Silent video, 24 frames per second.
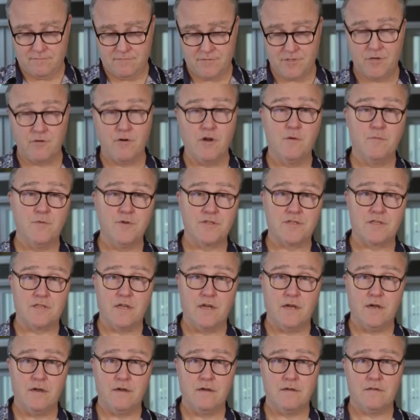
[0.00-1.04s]
You're almost
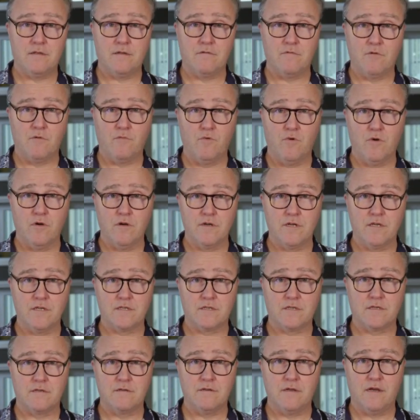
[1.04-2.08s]
there. The reward
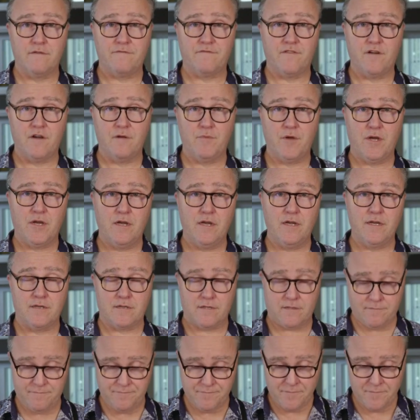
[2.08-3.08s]
is not far behind.